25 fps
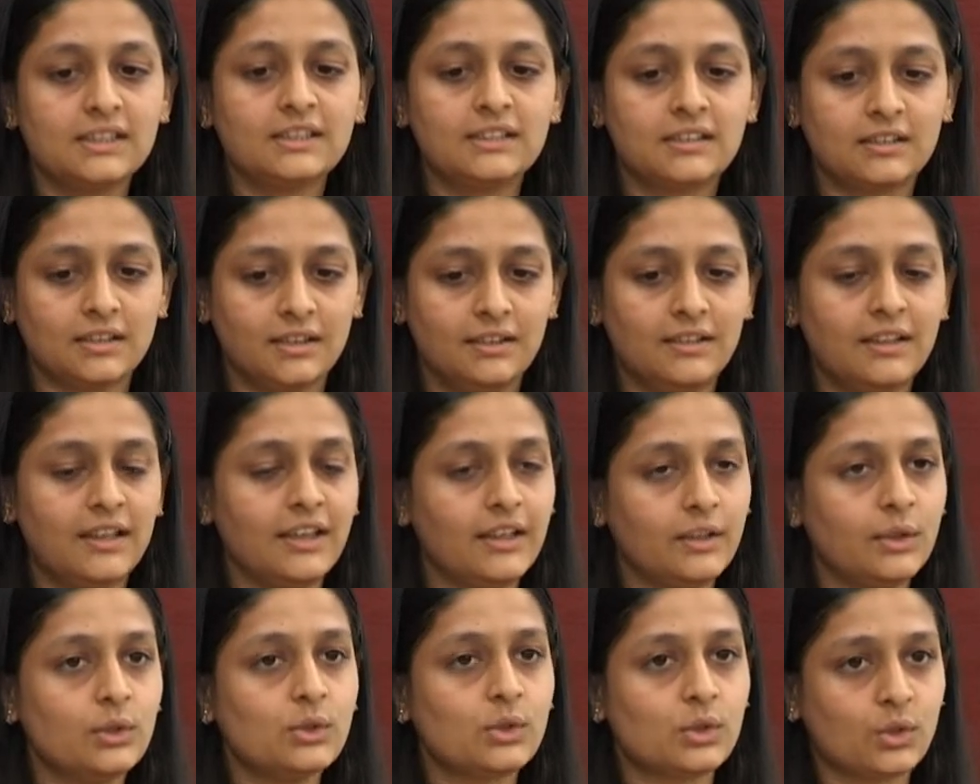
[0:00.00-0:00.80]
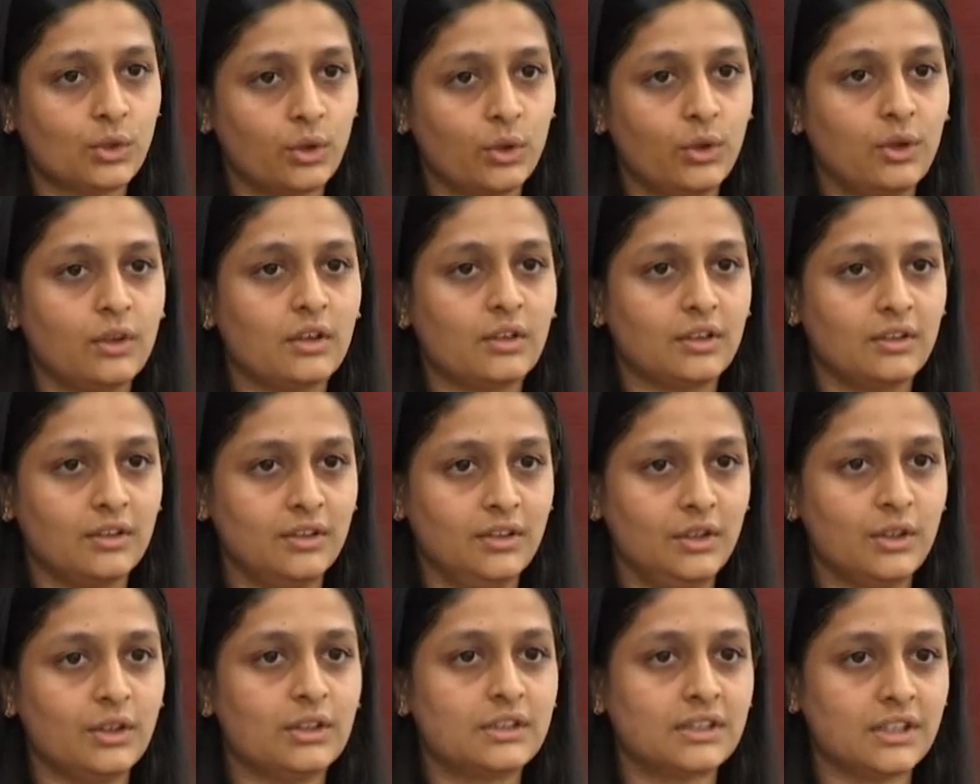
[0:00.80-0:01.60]
is there to store
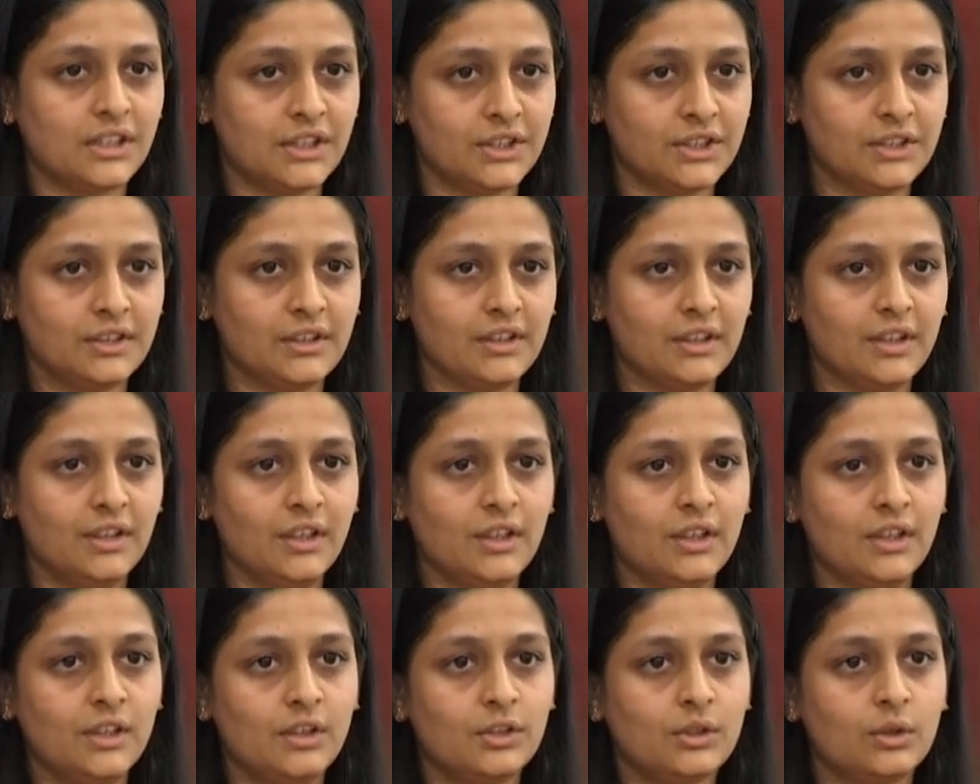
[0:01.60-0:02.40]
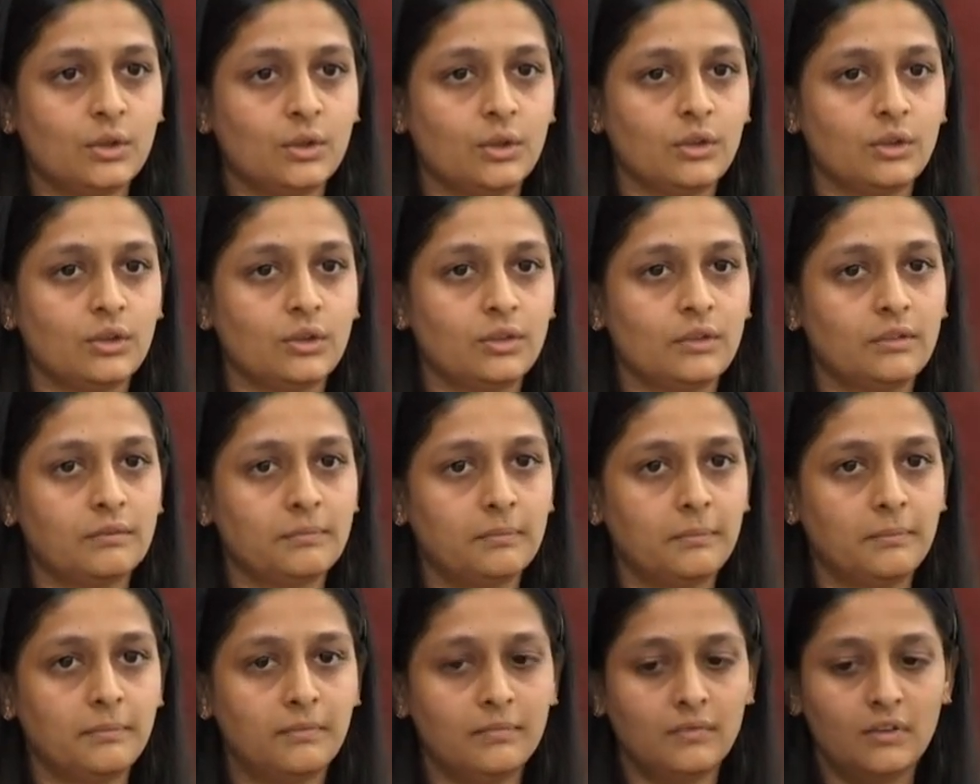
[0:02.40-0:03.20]
your session. So
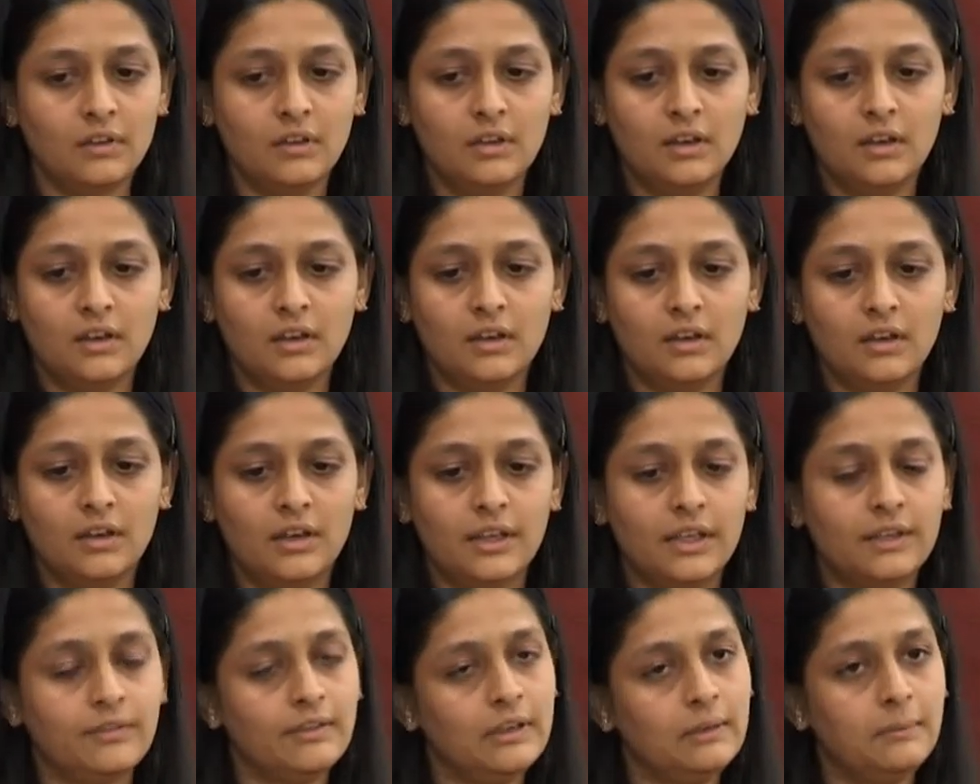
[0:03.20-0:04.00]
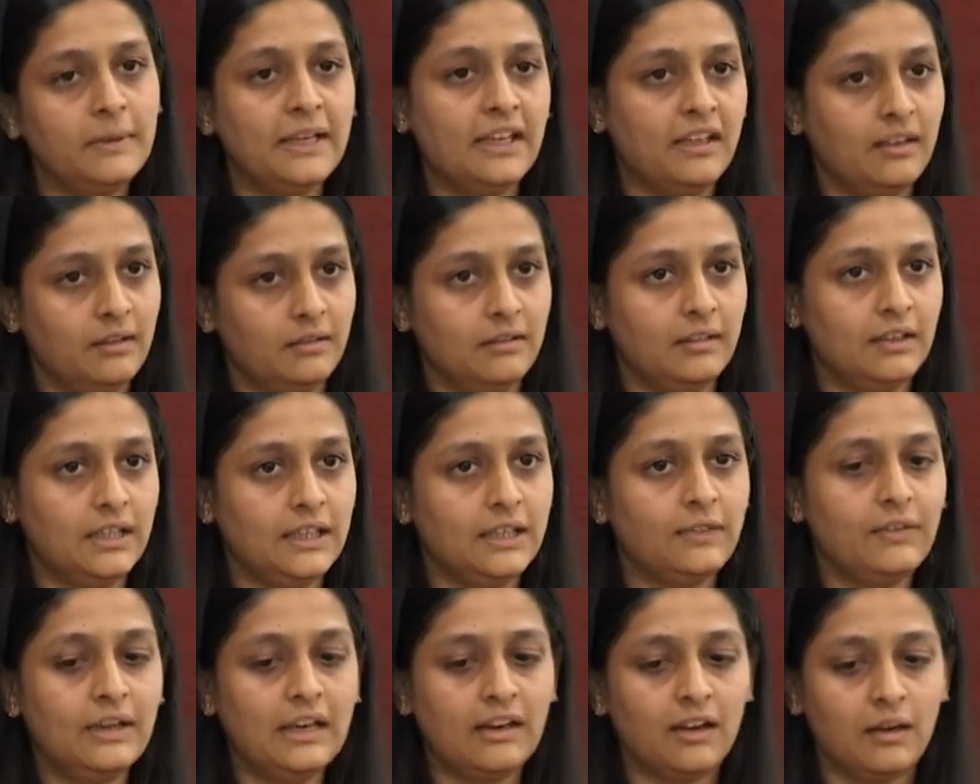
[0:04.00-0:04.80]
it will be
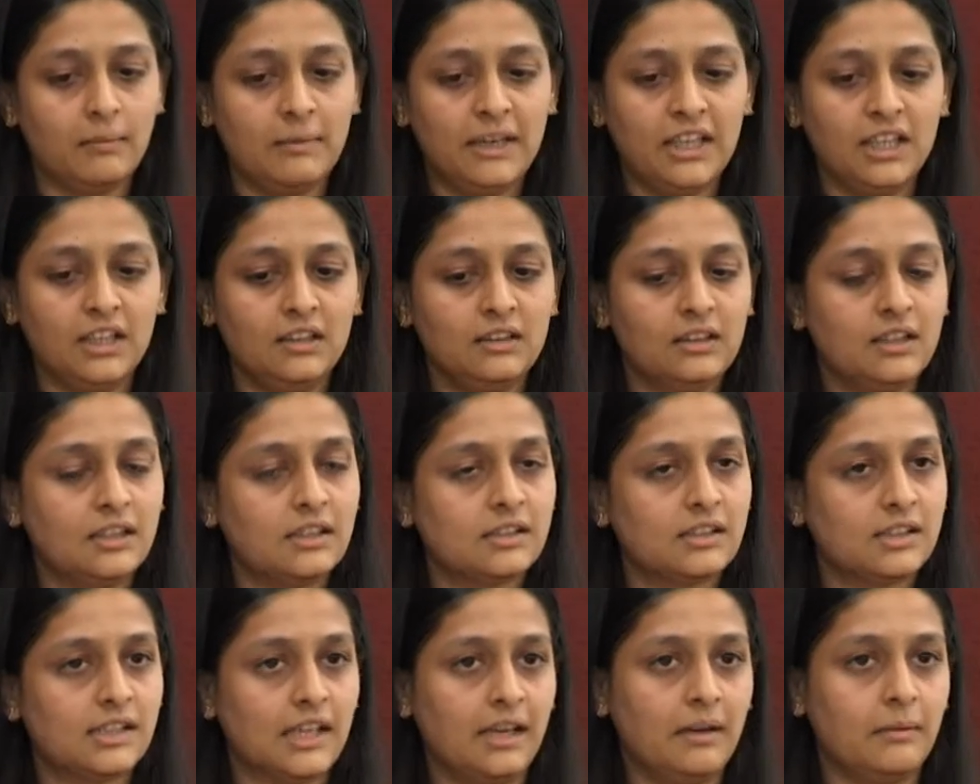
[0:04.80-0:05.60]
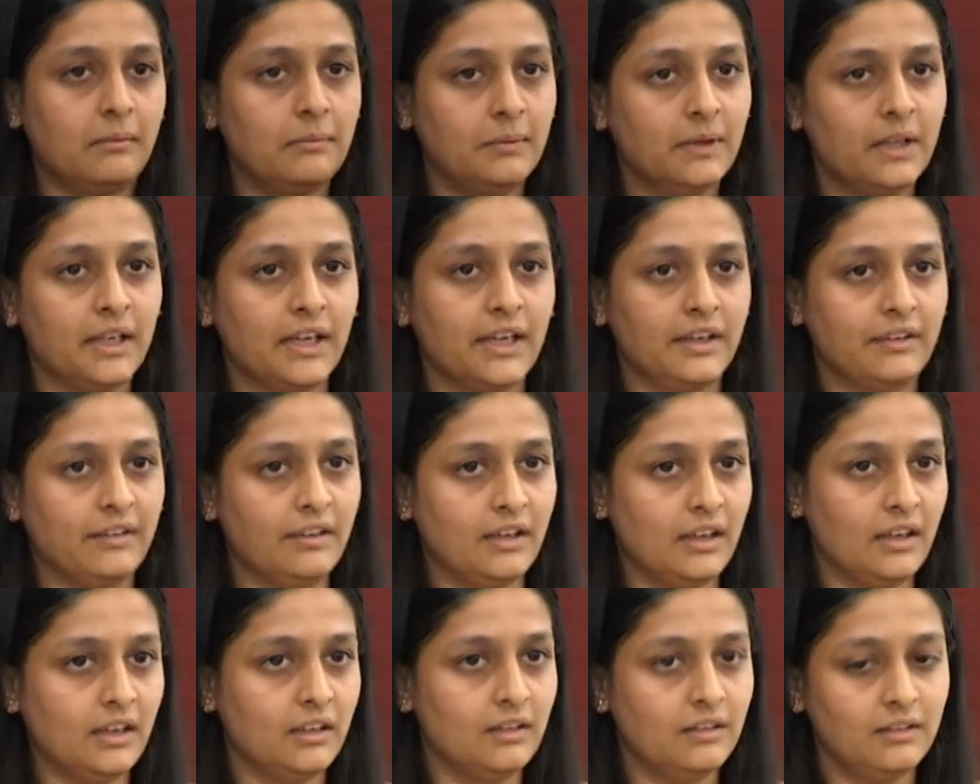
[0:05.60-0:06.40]
it will remain in the same
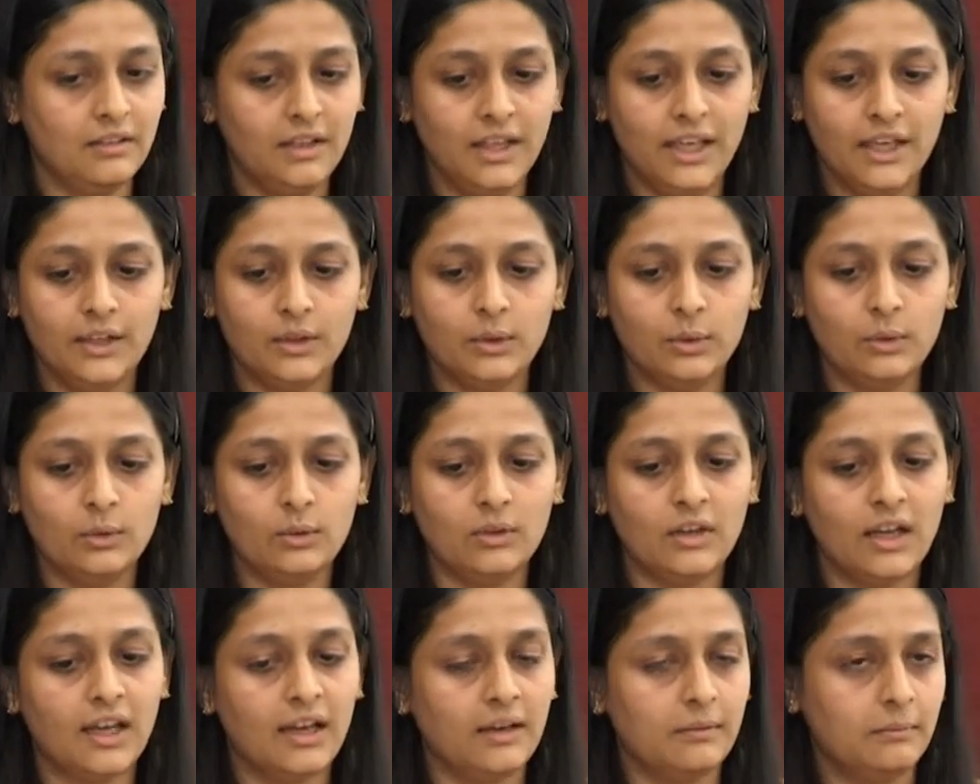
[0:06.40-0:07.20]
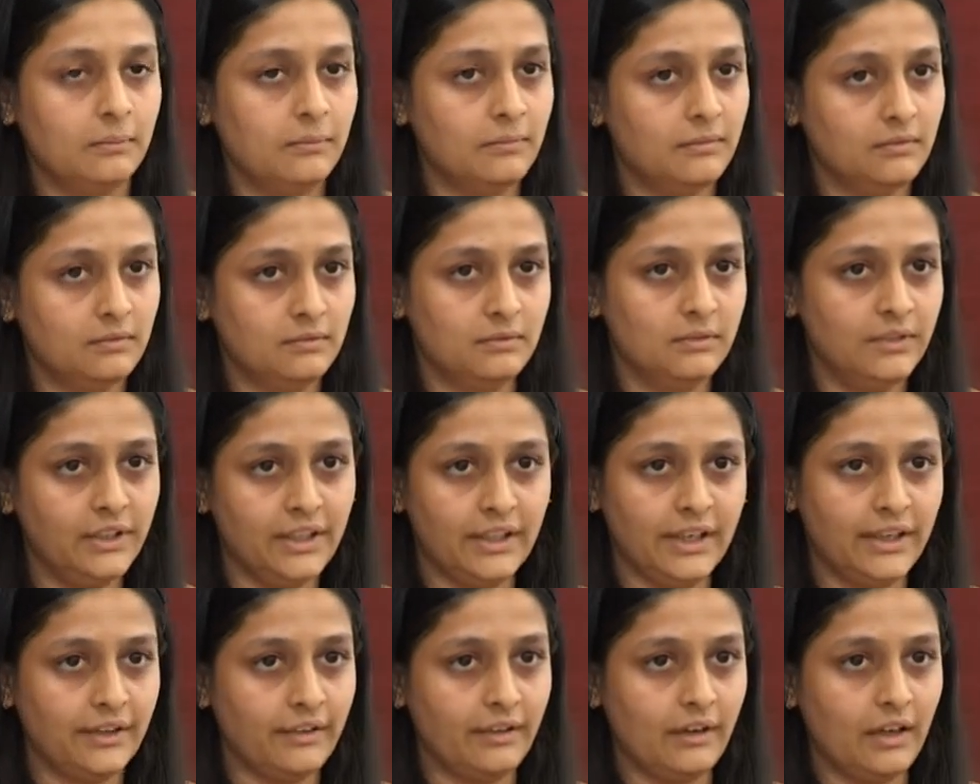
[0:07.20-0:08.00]
directory, day 2 lab
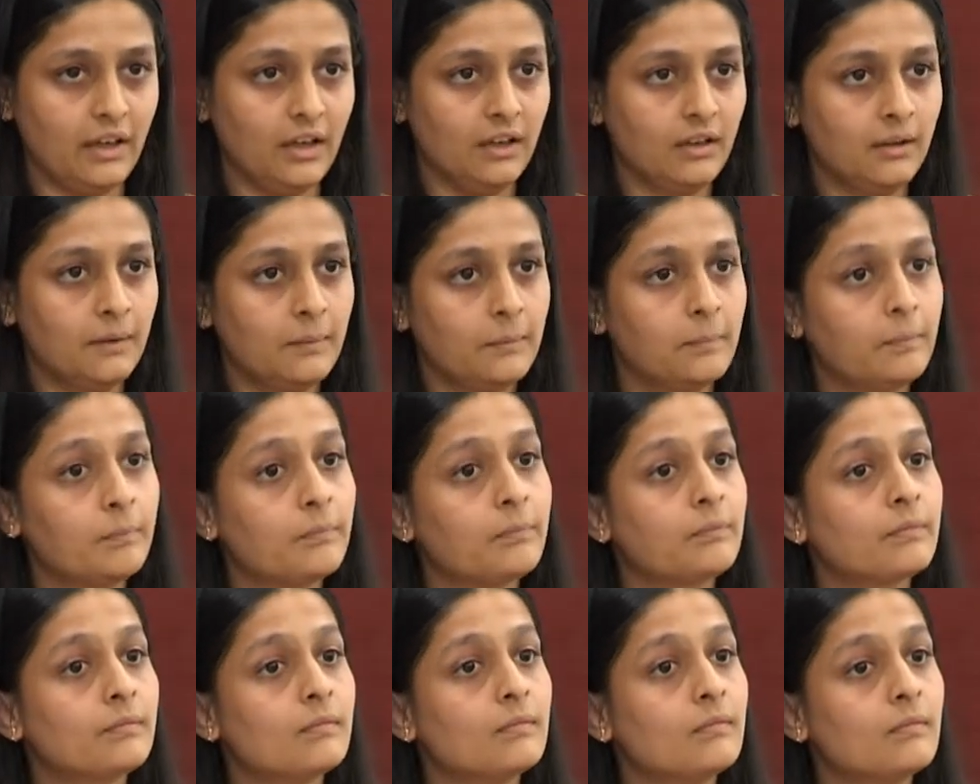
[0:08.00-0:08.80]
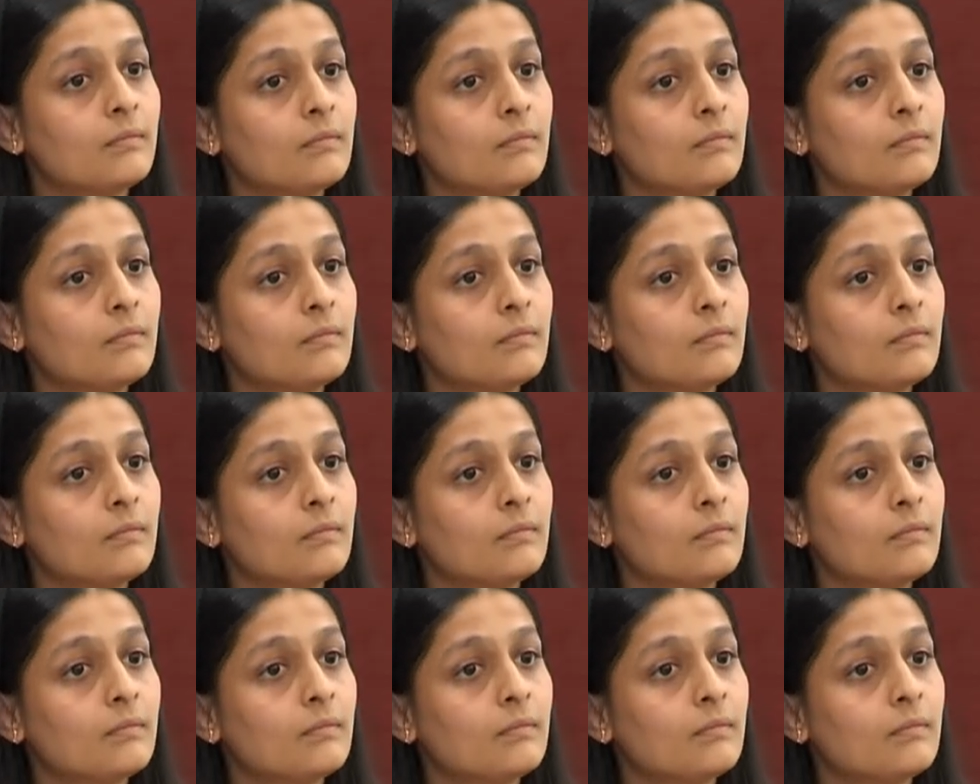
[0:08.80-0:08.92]
directory. Okay.